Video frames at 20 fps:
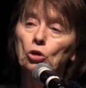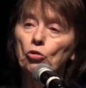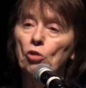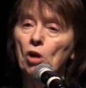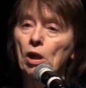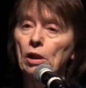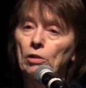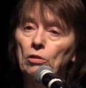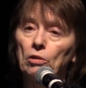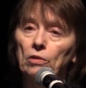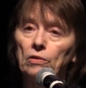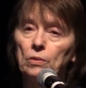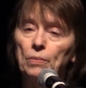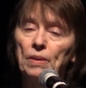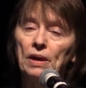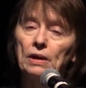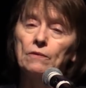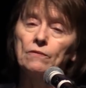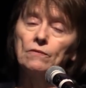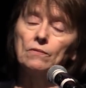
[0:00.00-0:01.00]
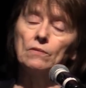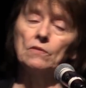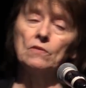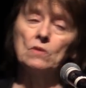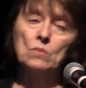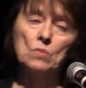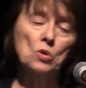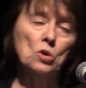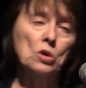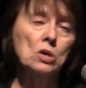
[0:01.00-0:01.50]
chronicle in the back of, of
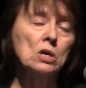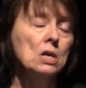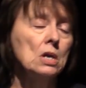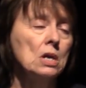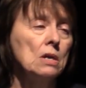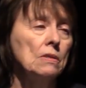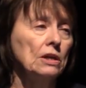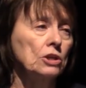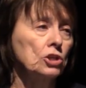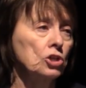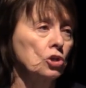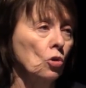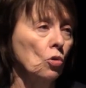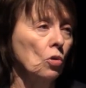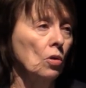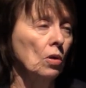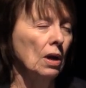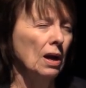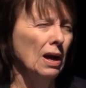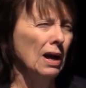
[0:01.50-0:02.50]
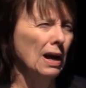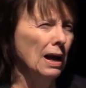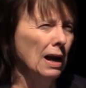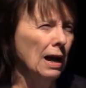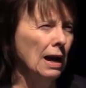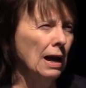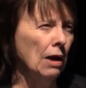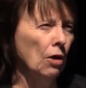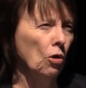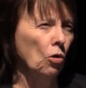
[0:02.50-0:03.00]
the book, that show
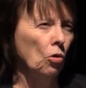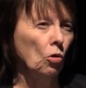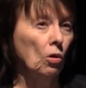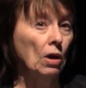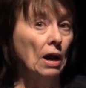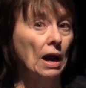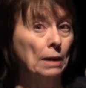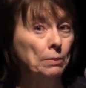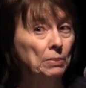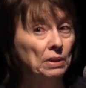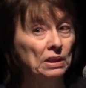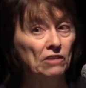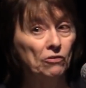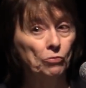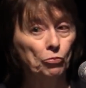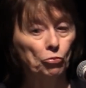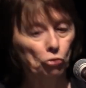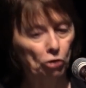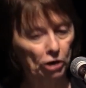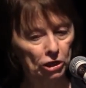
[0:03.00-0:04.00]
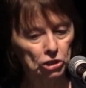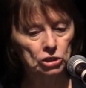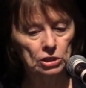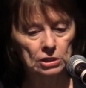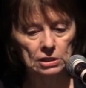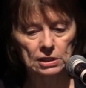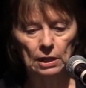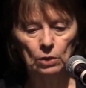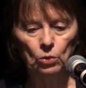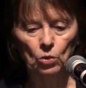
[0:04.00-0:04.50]
how I believe
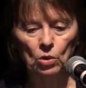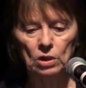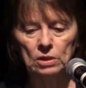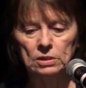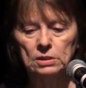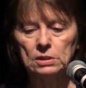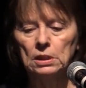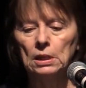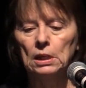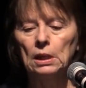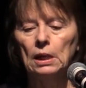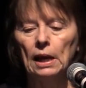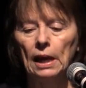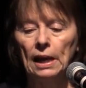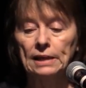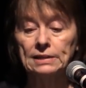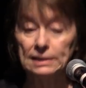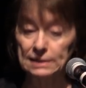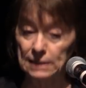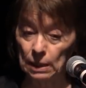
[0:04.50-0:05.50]
prescient I was as a